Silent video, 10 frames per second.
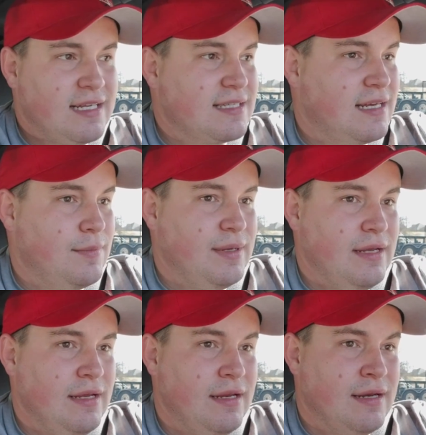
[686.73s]
That's going to
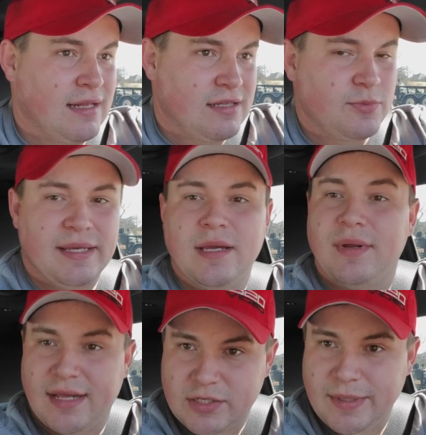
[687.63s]
be not this weekend,
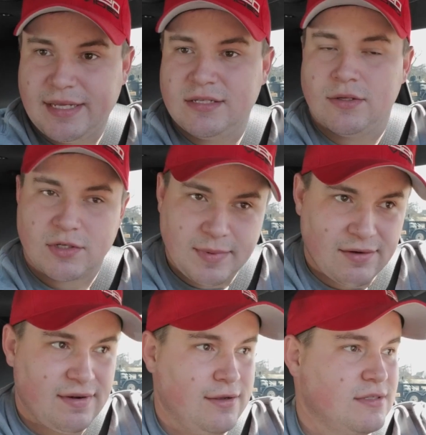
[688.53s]
but next weekend. So
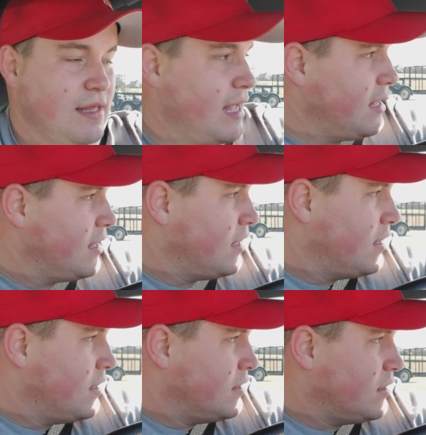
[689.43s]
expect videos of that
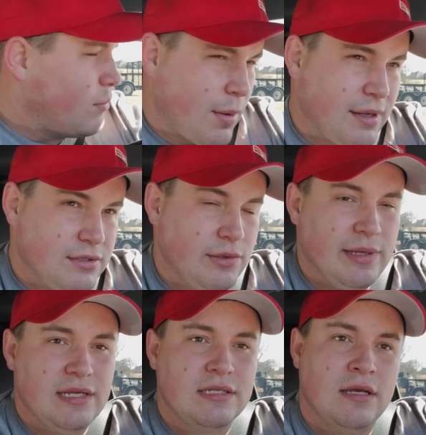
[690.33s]
probably in 2
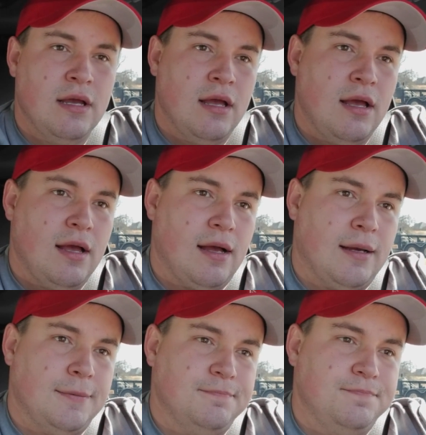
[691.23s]
weeks.
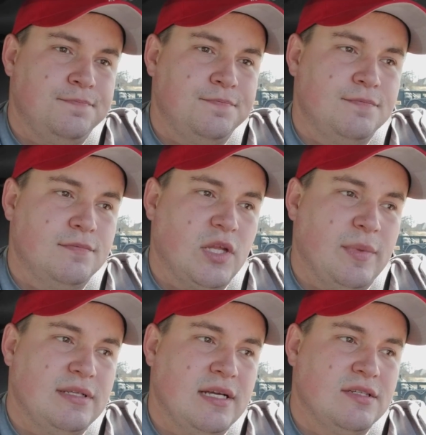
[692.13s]
Gonna
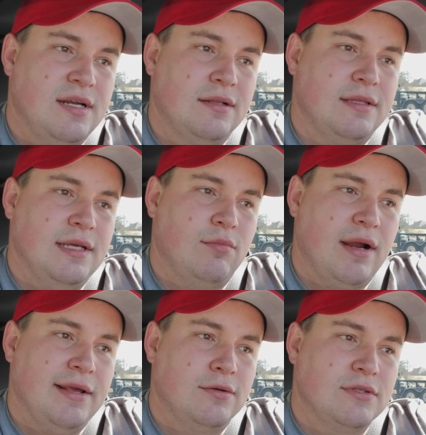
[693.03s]
be testing out the
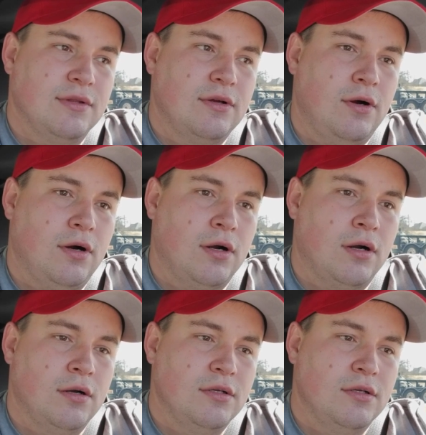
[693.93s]
radials on the car.